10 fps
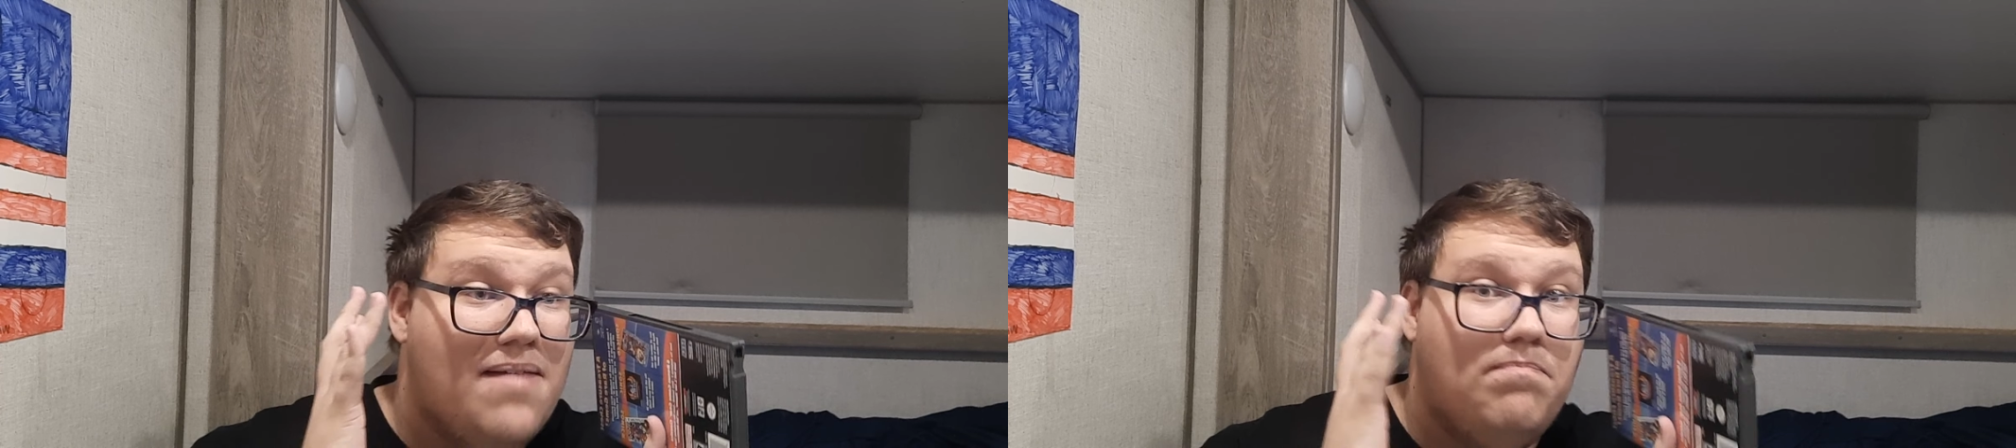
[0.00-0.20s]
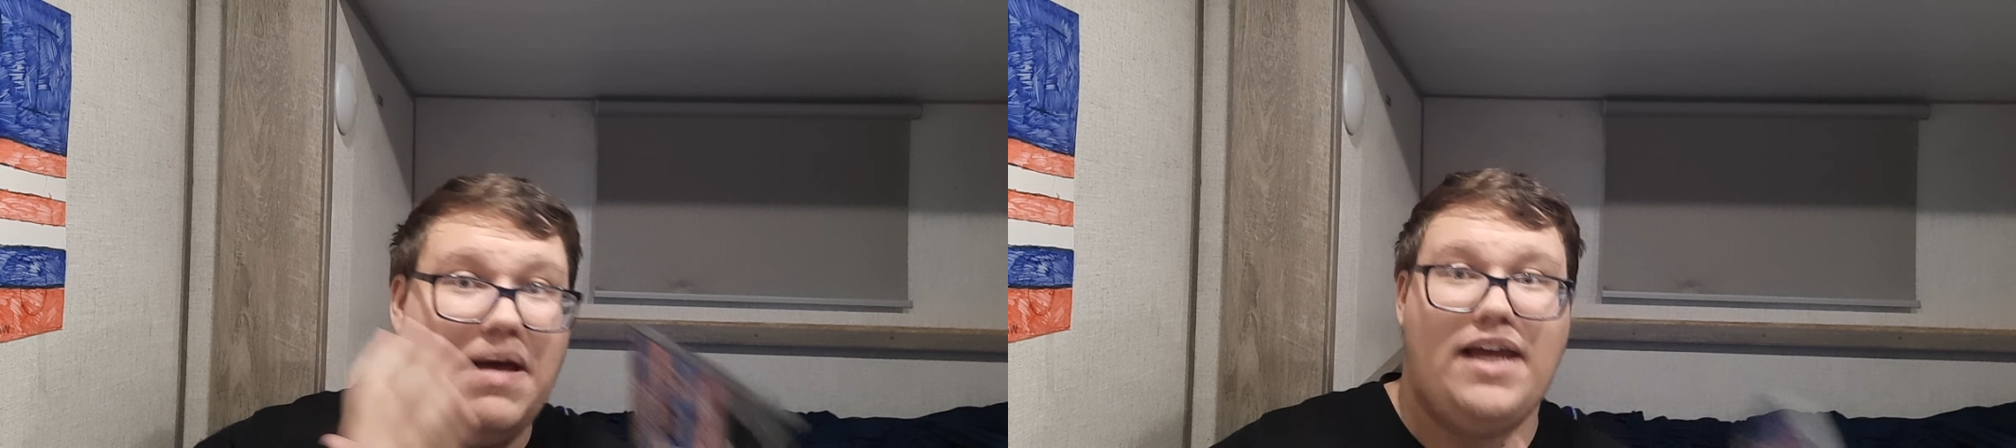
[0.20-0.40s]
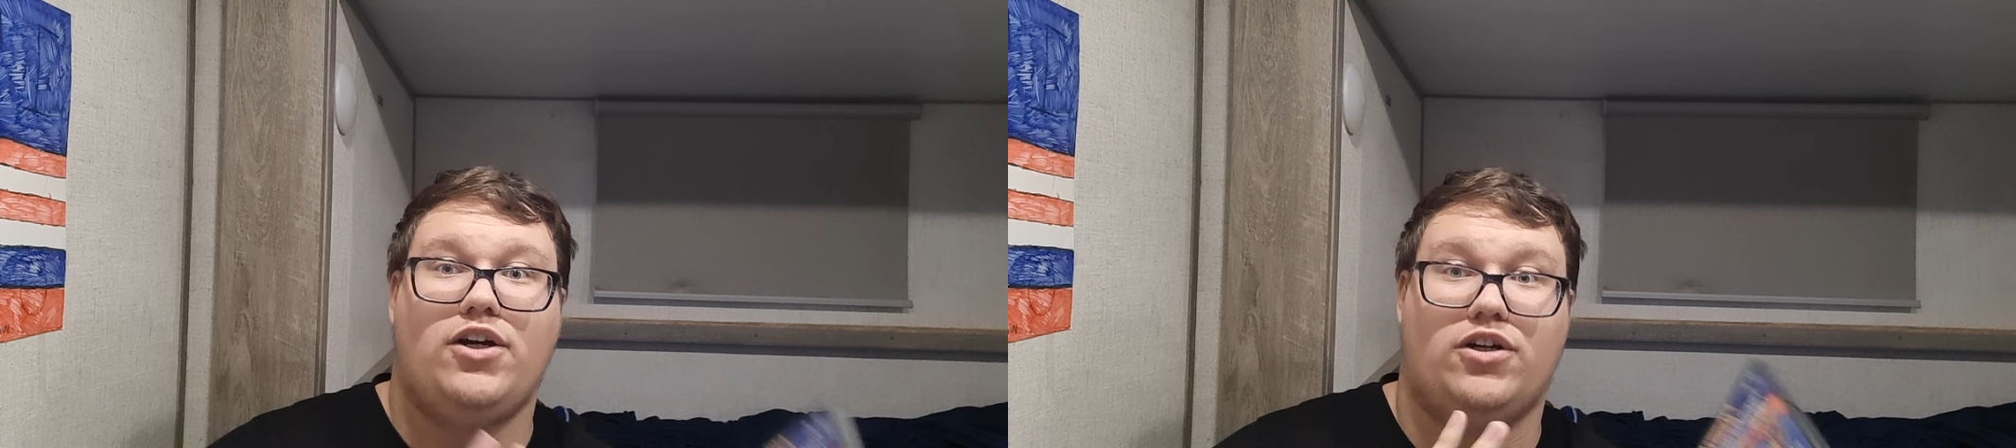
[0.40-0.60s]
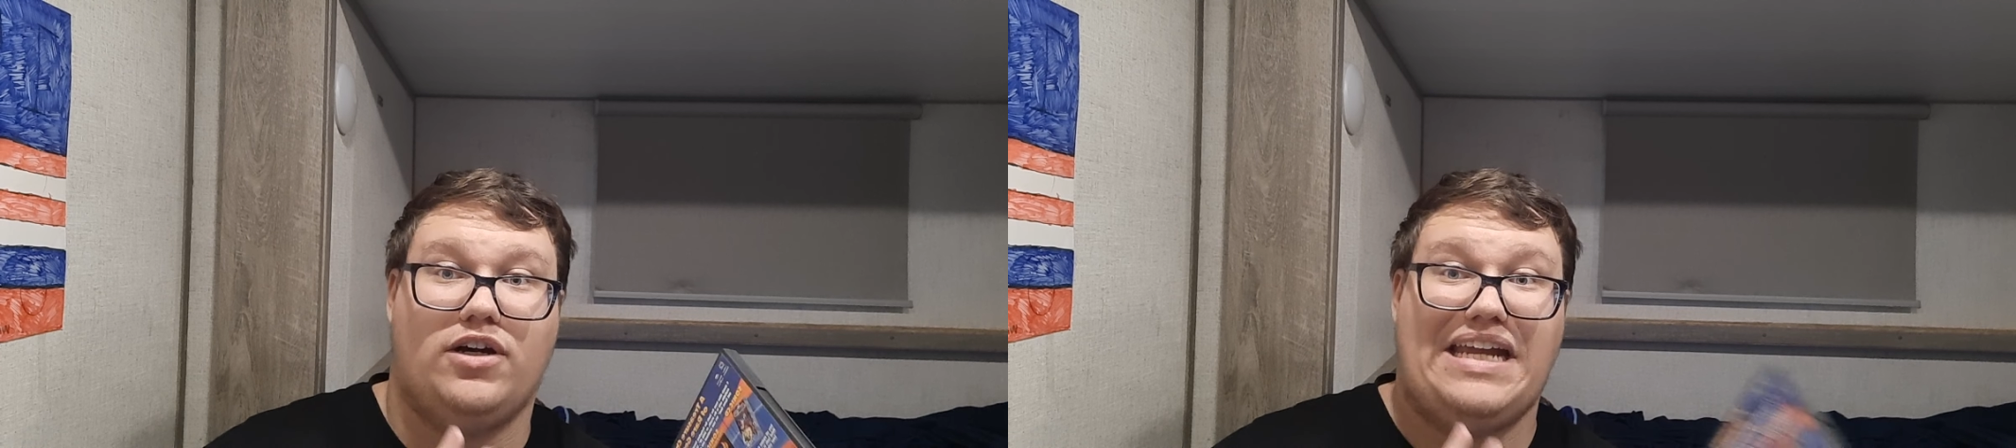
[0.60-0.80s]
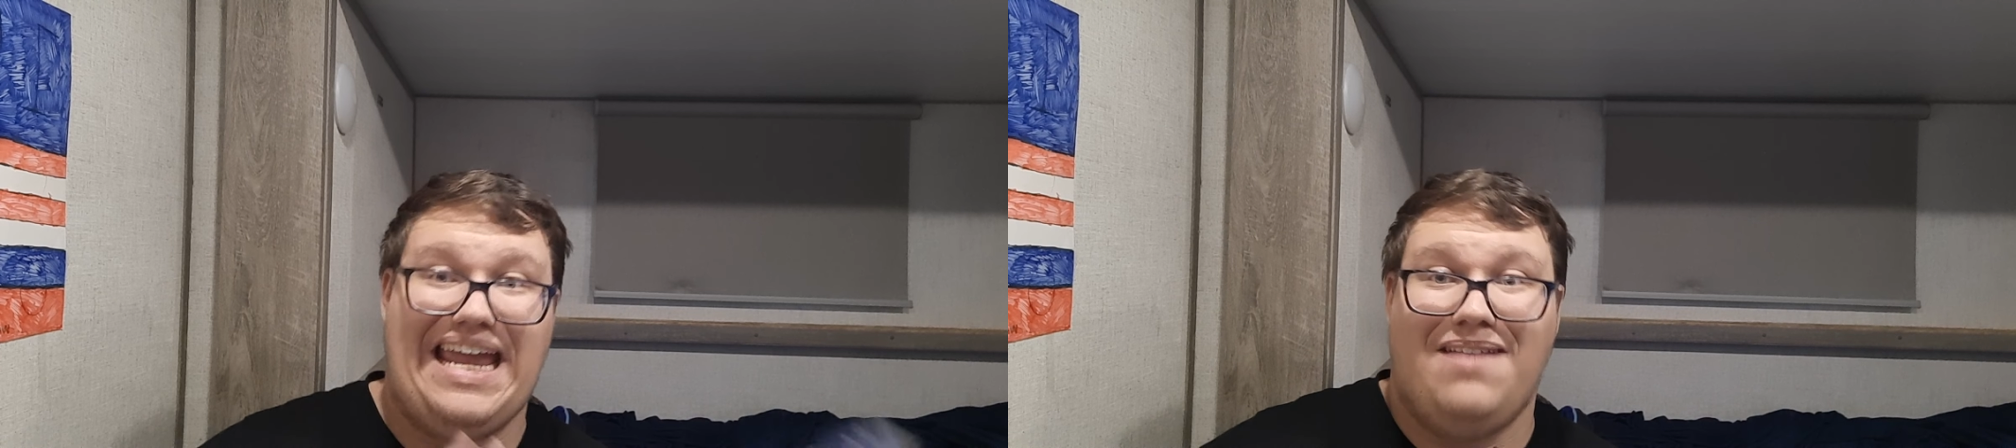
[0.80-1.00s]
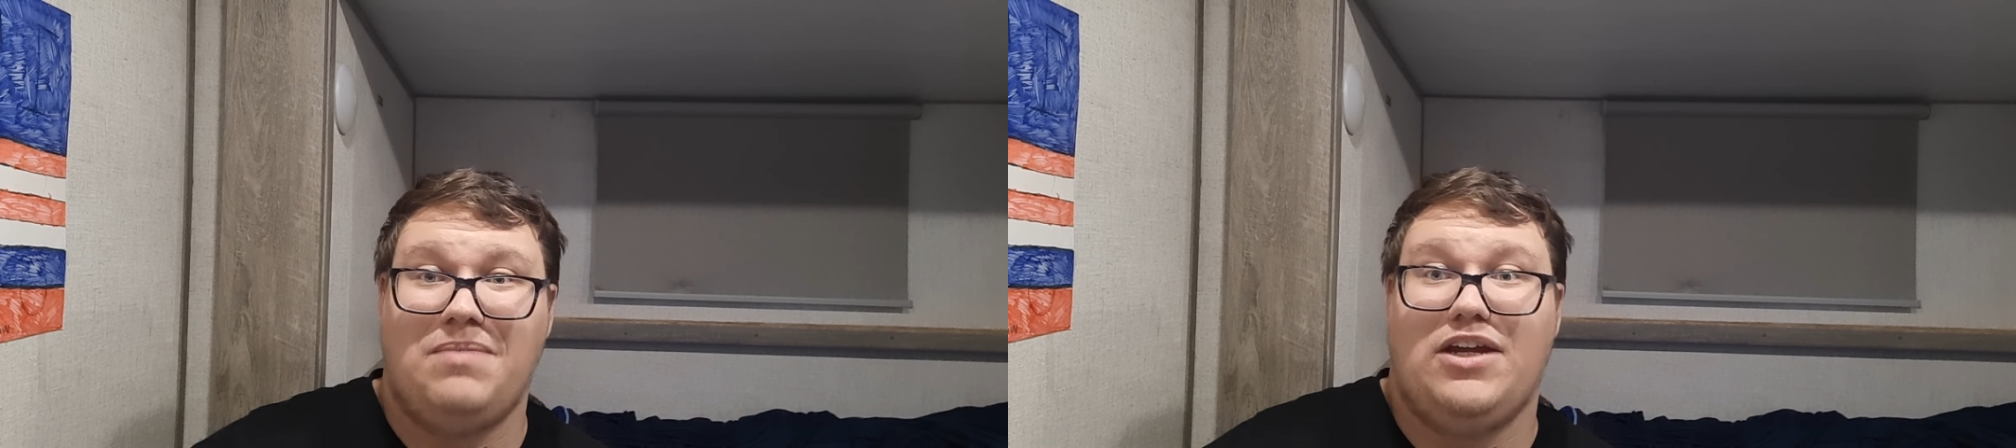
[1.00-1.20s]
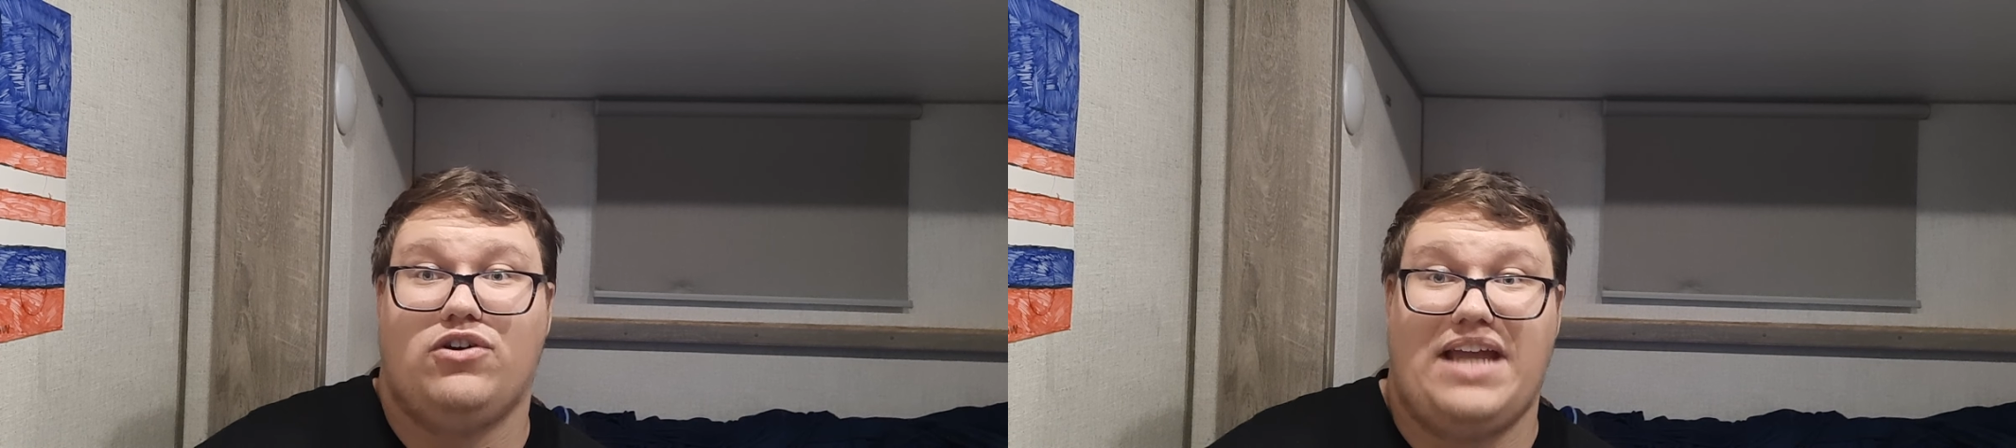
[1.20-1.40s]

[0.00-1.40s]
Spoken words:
better Game Gear